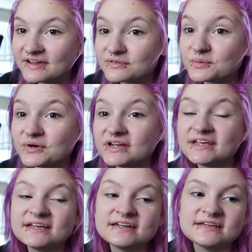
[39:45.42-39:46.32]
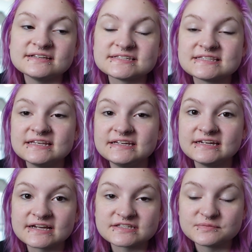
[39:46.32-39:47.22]
everyone. It is the
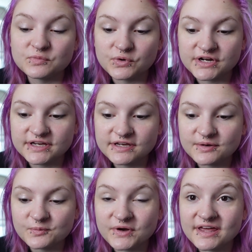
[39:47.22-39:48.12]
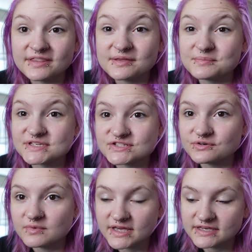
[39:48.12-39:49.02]
next morning with
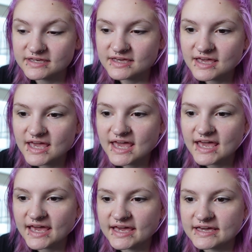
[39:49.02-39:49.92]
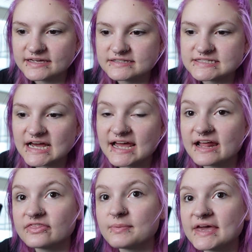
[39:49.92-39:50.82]
Mr. Ricky, and I
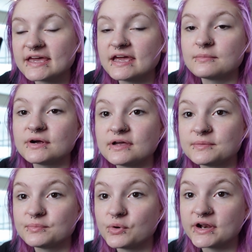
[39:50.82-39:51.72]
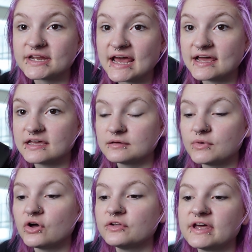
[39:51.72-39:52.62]
had the pet camera pointed at him
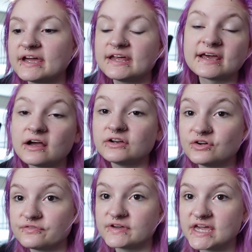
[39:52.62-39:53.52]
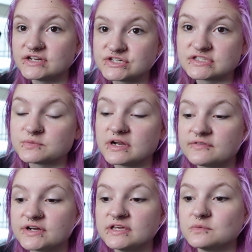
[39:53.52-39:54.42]
all night, and I got notifications
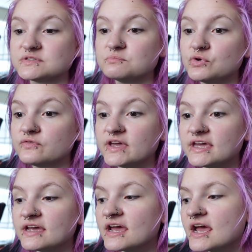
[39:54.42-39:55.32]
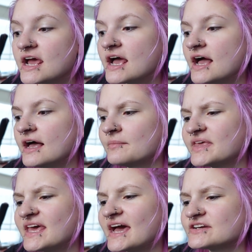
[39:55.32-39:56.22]
whenever he was moving.
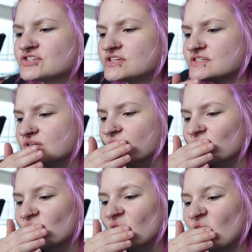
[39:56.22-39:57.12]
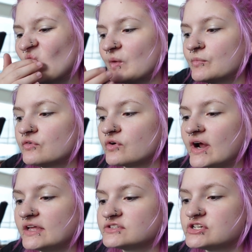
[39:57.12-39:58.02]
He actually didn't really move
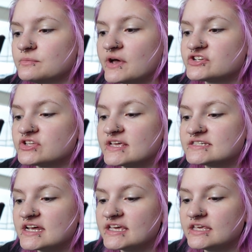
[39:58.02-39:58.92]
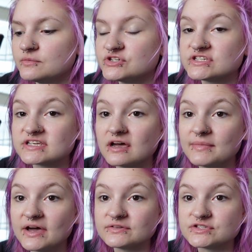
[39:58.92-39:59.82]
around too much last night. He would just come
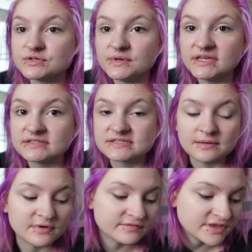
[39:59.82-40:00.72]
out to eat some of